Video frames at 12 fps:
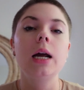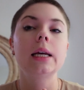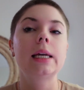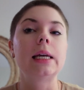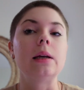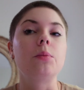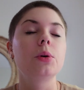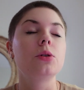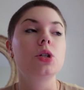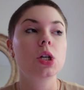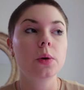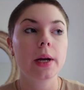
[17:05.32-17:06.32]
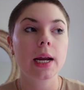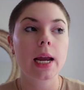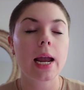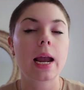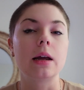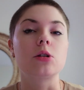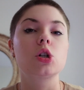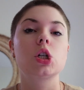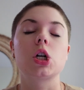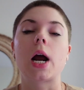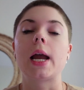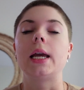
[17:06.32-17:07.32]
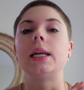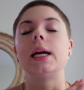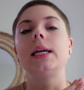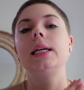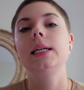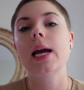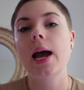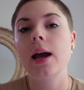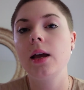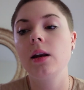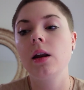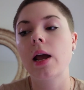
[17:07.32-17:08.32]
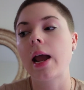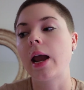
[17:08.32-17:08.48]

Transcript: keep doing it and try it again,